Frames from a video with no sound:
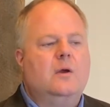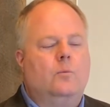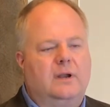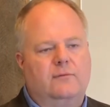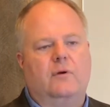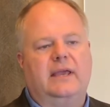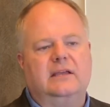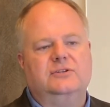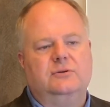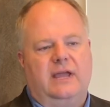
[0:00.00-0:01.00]
Whatever I
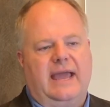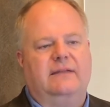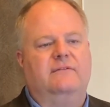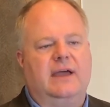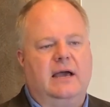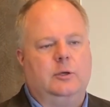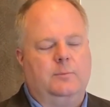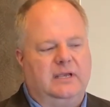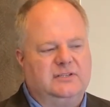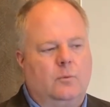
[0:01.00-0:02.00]
can do to add value,
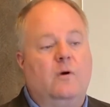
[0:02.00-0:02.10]
because I